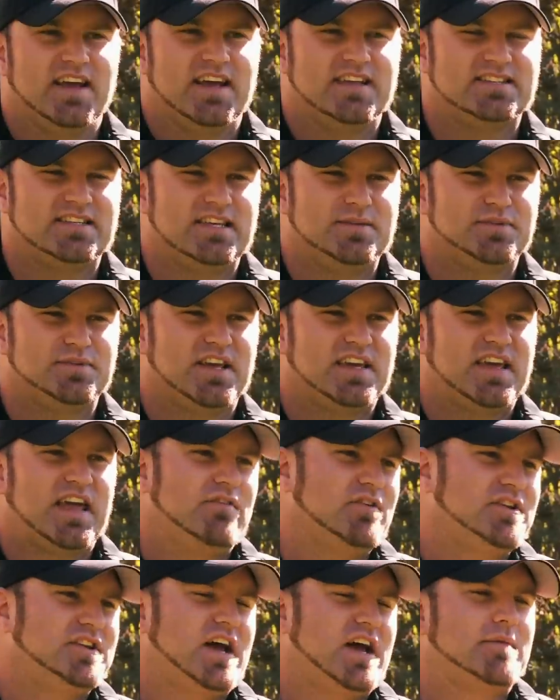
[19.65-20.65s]
it seems like
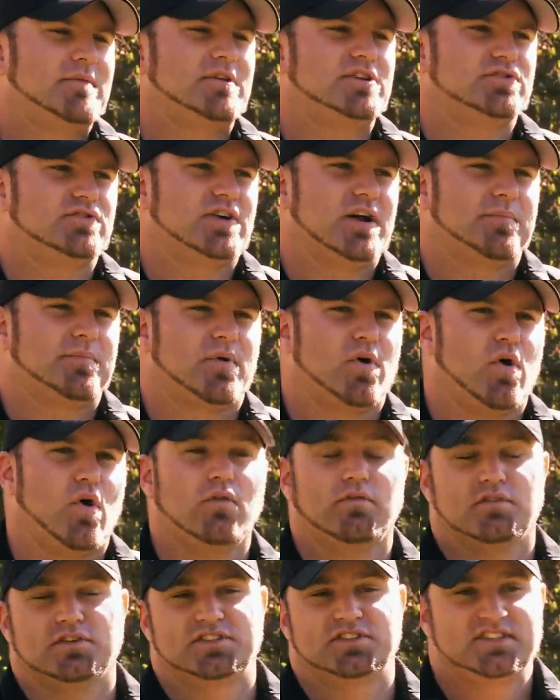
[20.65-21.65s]
every time a trip
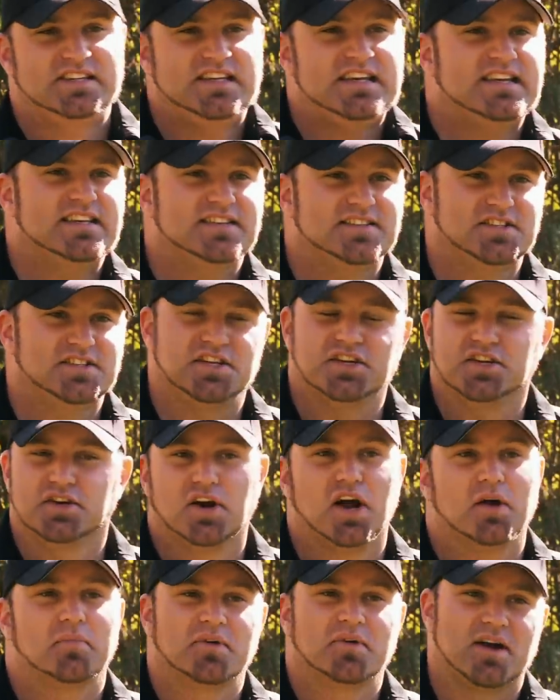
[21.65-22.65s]
overseas to
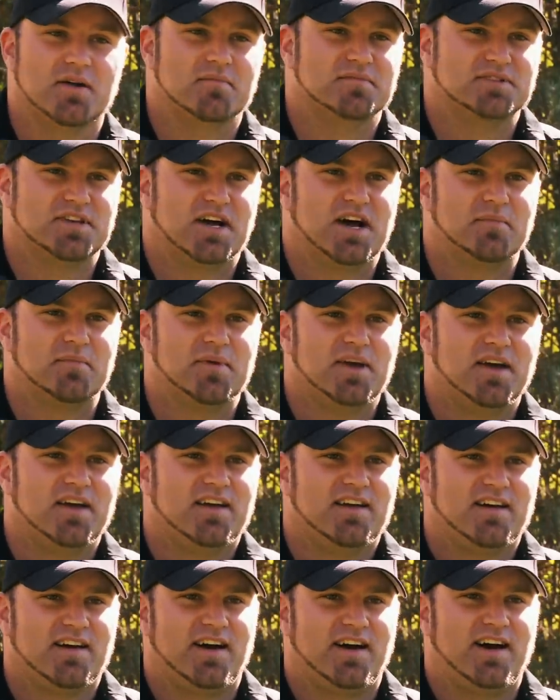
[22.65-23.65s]
Europe comes up,
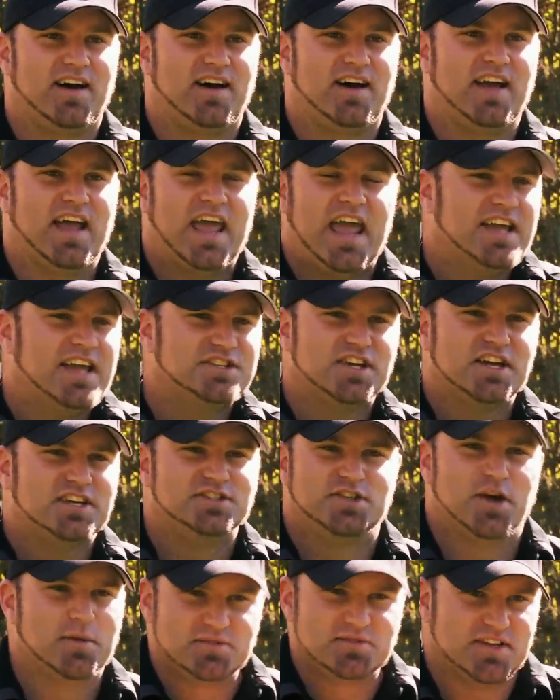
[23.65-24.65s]
uh,
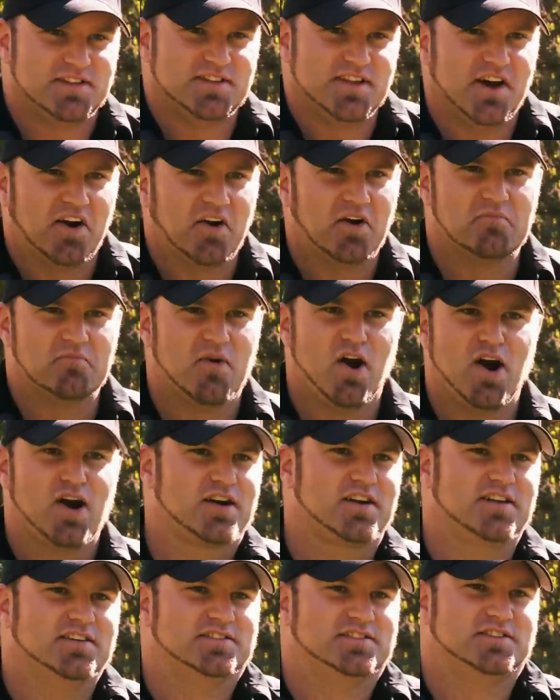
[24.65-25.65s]
AJ jumps in there or
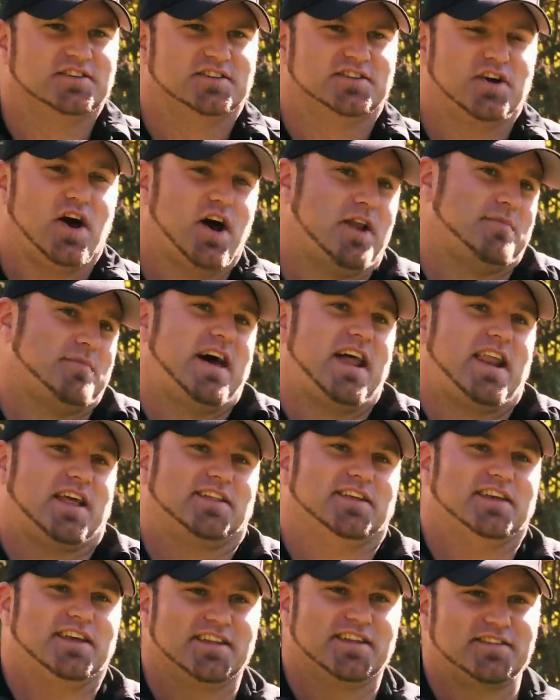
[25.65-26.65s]
Mark is just
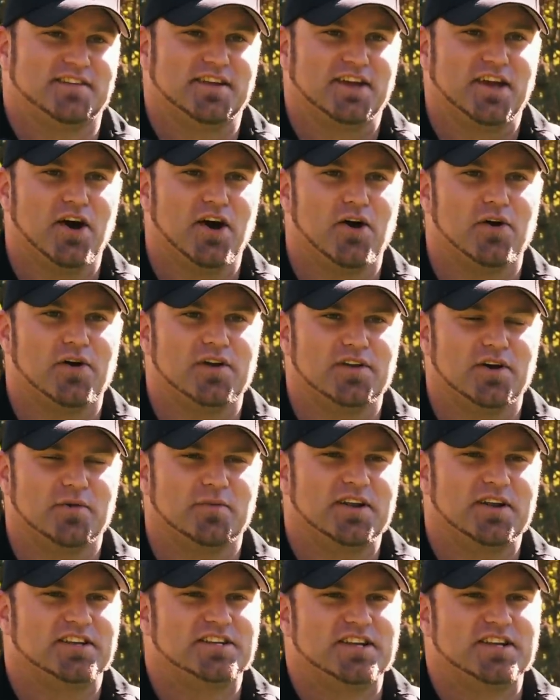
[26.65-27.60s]
automatically gets to go and nobody